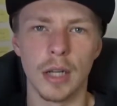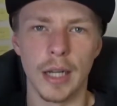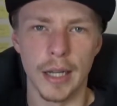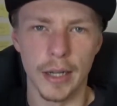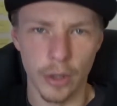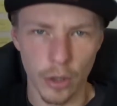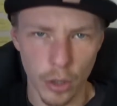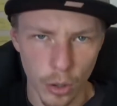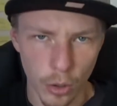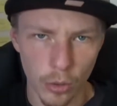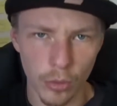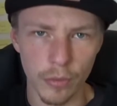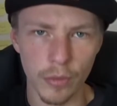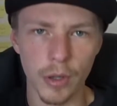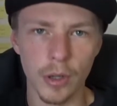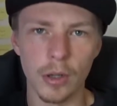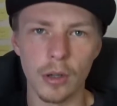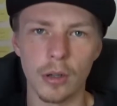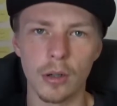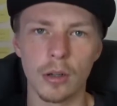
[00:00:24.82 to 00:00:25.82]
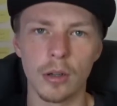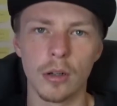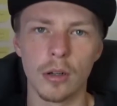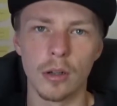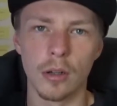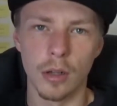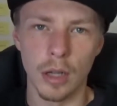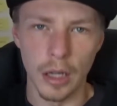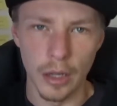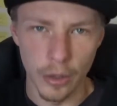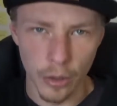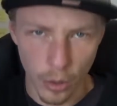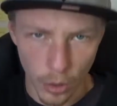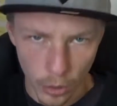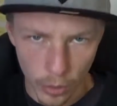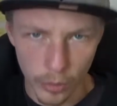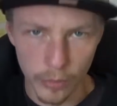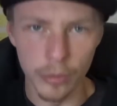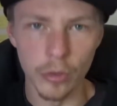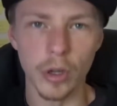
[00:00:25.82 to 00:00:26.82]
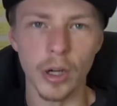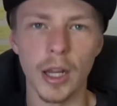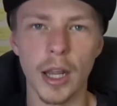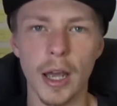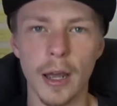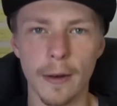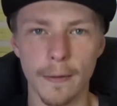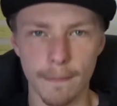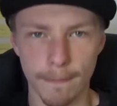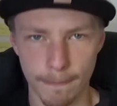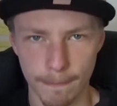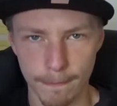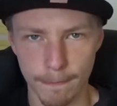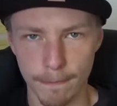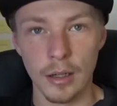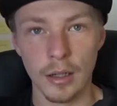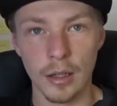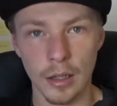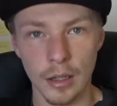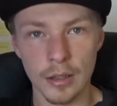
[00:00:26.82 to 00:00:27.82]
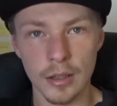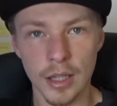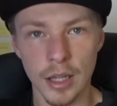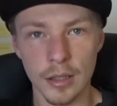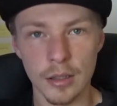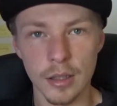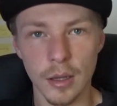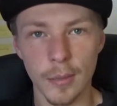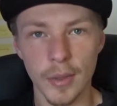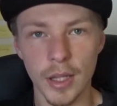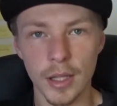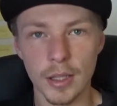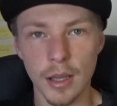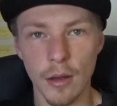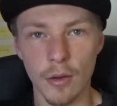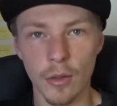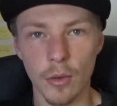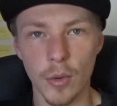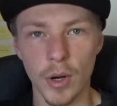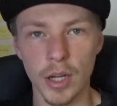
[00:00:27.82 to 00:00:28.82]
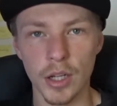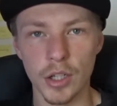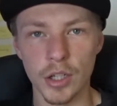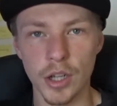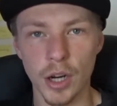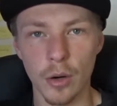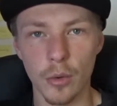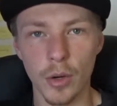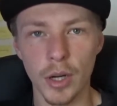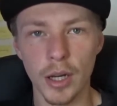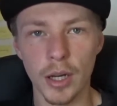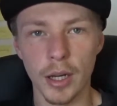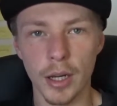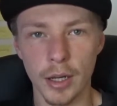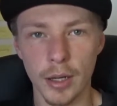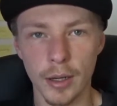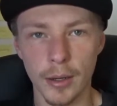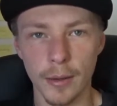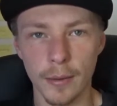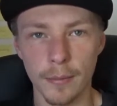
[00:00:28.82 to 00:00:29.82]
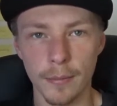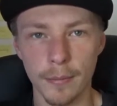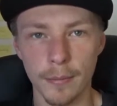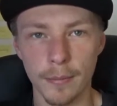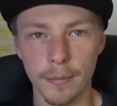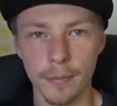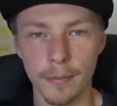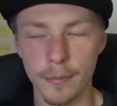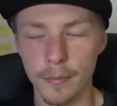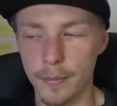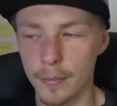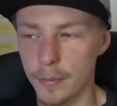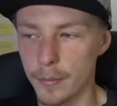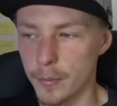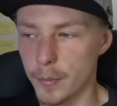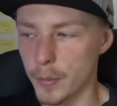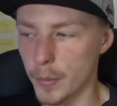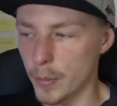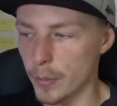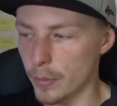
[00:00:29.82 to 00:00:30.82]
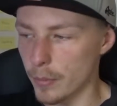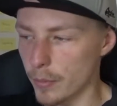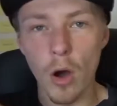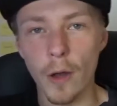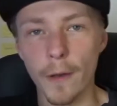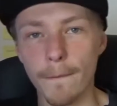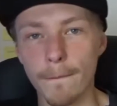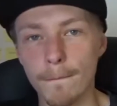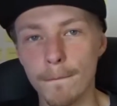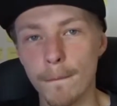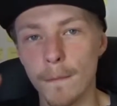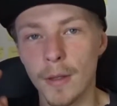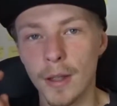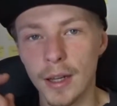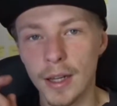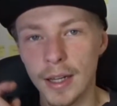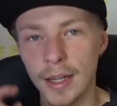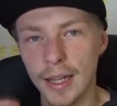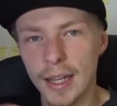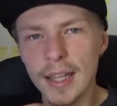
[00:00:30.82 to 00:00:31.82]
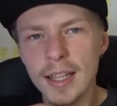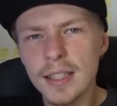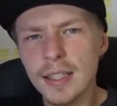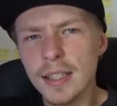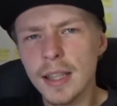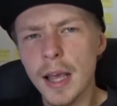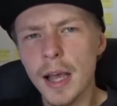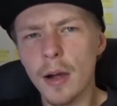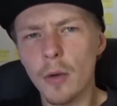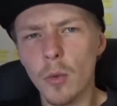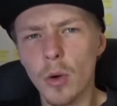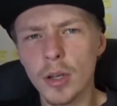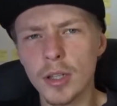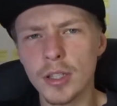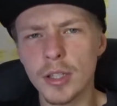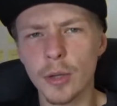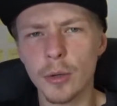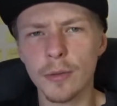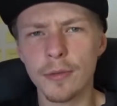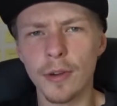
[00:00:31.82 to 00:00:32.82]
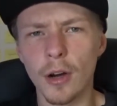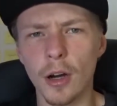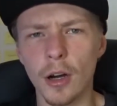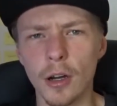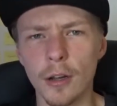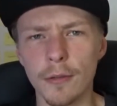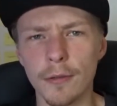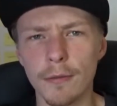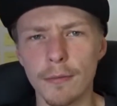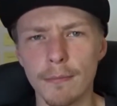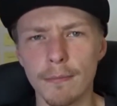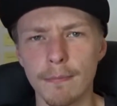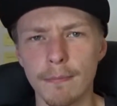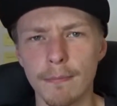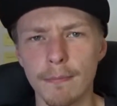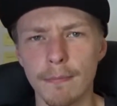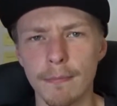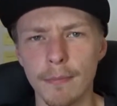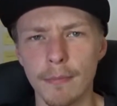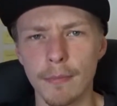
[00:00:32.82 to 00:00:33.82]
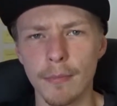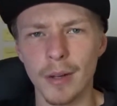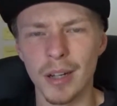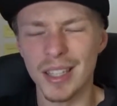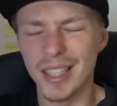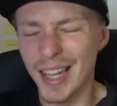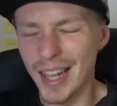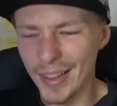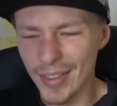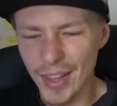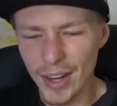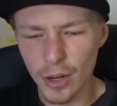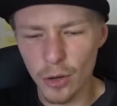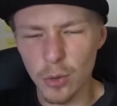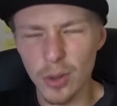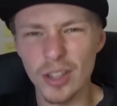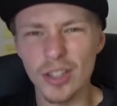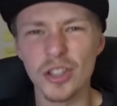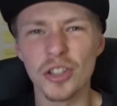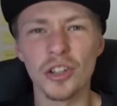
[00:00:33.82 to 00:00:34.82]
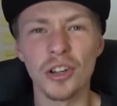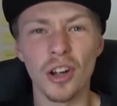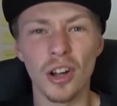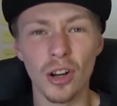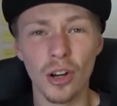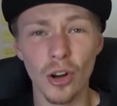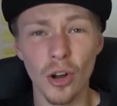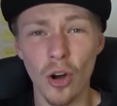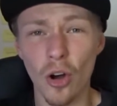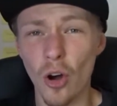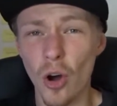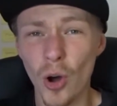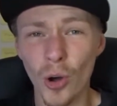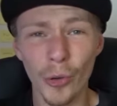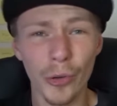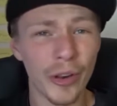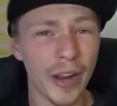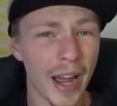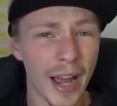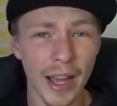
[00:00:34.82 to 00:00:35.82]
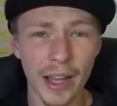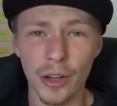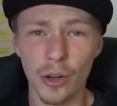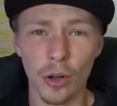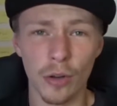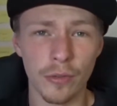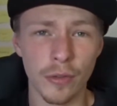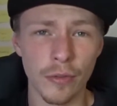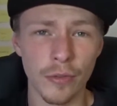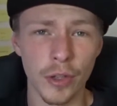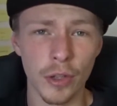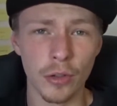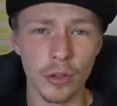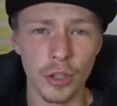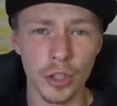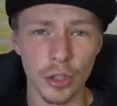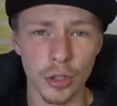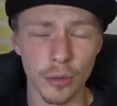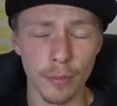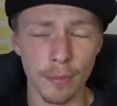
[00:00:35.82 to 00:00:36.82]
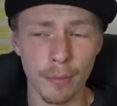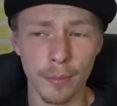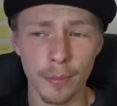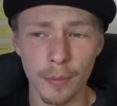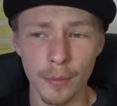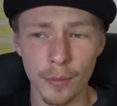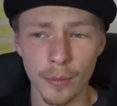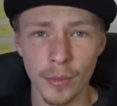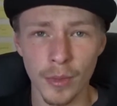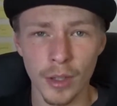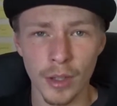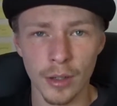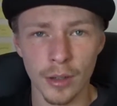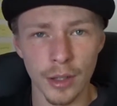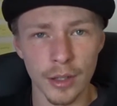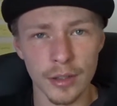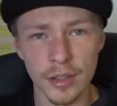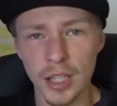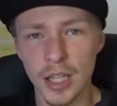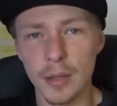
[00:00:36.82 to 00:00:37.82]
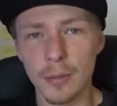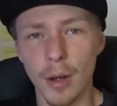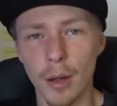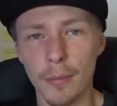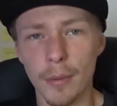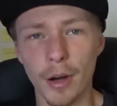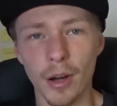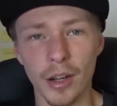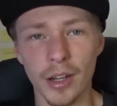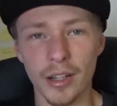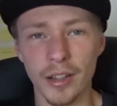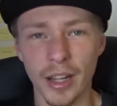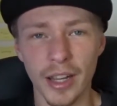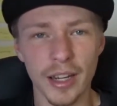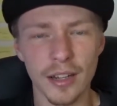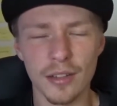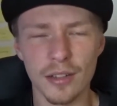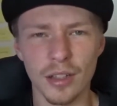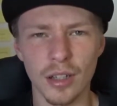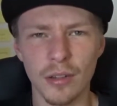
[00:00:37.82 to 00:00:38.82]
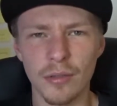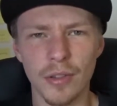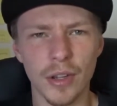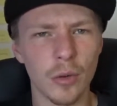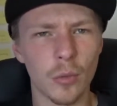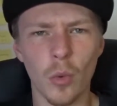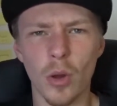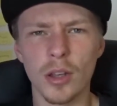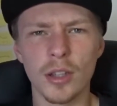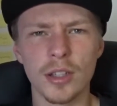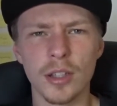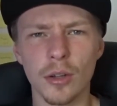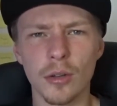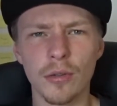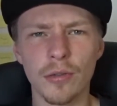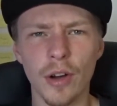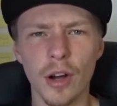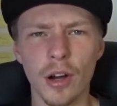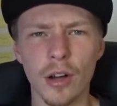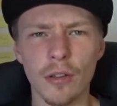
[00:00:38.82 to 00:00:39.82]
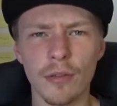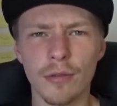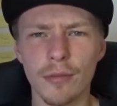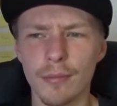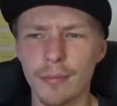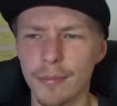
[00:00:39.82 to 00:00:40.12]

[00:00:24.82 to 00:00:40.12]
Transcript: and over and over again. Let's get some of these out of the way, shall we? Right, number one, is that a 125? I get that question a lot on and off of YouTube. They see my bike and they instantly think 125.